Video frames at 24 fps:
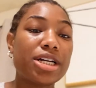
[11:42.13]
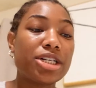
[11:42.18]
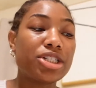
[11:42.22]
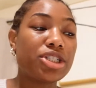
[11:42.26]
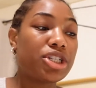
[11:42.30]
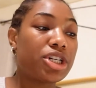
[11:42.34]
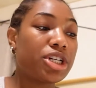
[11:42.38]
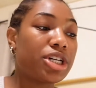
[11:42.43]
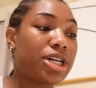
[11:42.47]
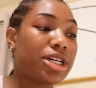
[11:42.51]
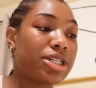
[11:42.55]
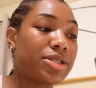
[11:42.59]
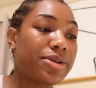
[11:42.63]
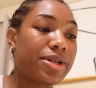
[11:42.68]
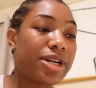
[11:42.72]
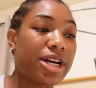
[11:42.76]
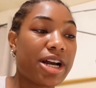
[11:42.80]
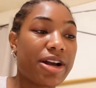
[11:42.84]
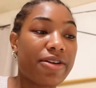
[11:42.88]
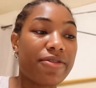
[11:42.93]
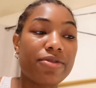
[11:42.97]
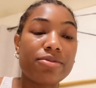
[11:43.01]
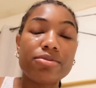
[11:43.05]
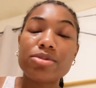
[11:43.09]
gonna show you guys what
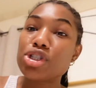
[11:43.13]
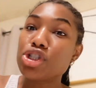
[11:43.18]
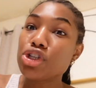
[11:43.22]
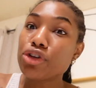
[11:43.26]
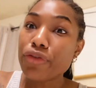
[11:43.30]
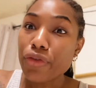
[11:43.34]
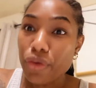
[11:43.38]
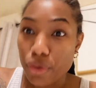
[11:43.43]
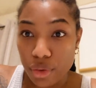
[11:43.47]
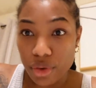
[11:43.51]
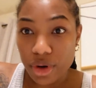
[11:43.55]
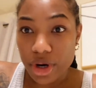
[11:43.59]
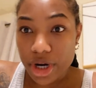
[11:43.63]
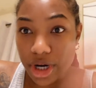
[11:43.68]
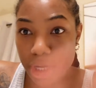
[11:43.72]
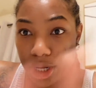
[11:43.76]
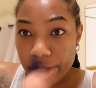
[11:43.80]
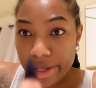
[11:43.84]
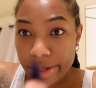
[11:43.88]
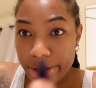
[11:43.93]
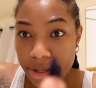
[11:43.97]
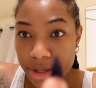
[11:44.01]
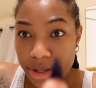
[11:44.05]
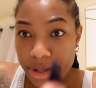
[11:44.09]
I got from
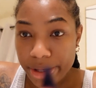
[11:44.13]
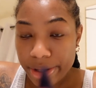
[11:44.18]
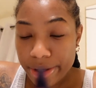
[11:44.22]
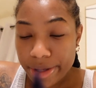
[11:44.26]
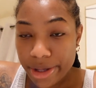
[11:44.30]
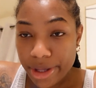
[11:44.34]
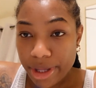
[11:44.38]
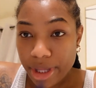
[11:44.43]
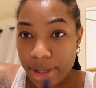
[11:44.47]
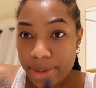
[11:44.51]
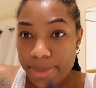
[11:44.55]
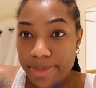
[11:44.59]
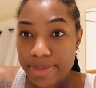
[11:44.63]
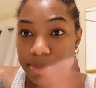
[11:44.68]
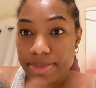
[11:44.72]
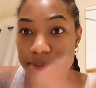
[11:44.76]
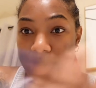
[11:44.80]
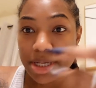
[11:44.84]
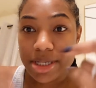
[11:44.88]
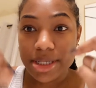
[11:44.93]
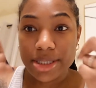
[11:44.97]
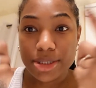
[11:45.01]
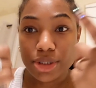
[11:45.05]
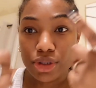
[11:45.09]
Sephora
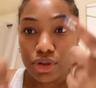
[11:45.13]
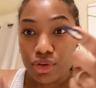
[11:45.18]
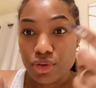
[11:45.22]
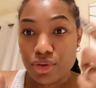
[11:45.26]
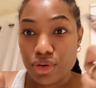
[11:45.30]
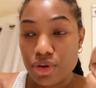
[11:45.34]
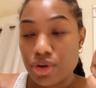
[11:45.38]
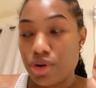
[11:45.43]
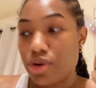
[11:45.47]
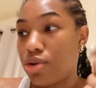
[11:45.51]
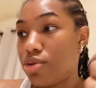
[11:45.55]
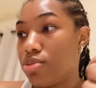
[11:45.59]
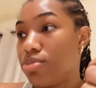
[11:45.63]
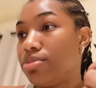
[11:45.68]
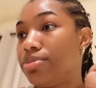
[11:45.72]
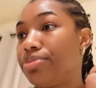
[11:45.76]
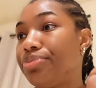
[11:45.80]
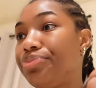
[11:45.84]
because girl.